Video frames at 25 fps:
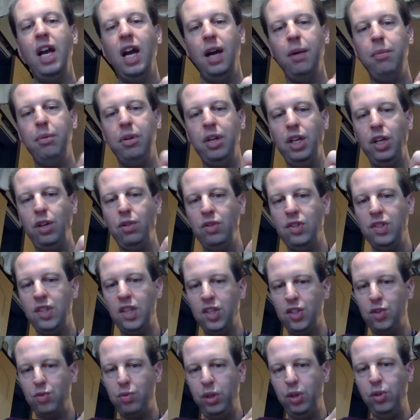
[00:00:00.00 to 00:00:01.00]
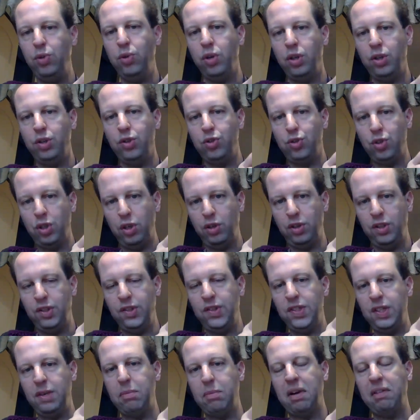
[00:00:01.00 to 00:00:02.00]
I'm going to use this recorder so you can
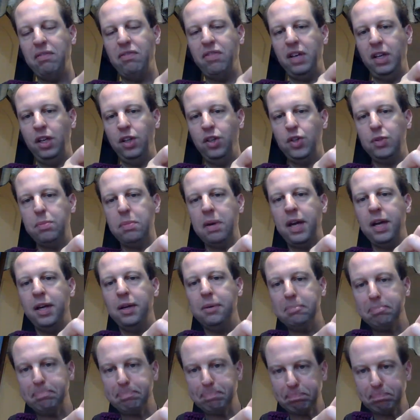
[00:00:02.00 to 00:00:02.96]
see my fingers better.